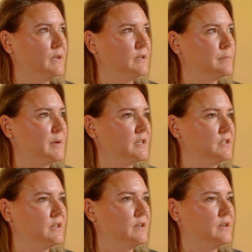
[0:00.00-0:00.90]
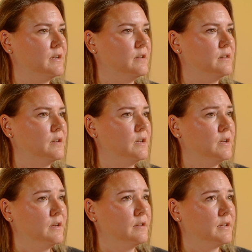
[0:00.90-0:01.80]
especially in
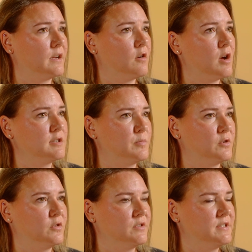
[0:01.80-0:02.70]
like hospital